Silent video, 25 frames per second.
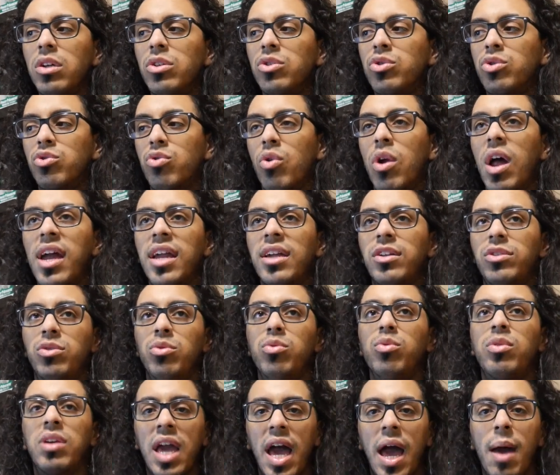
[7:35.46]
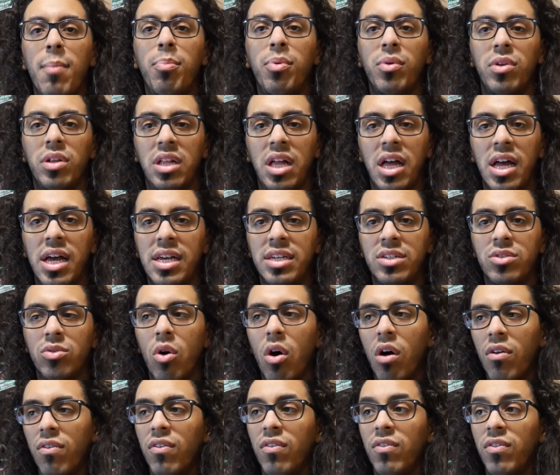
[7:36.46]
trying to capitalize
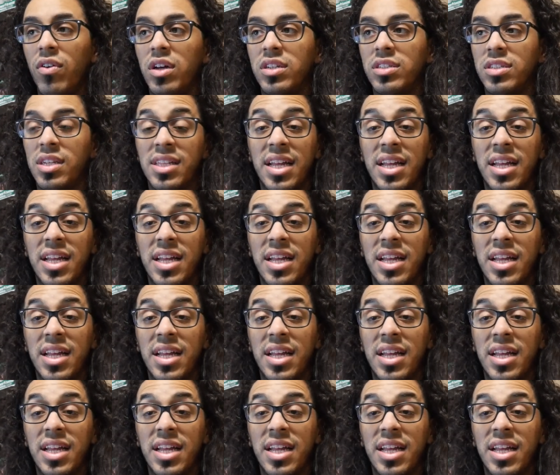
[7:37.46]
off of us?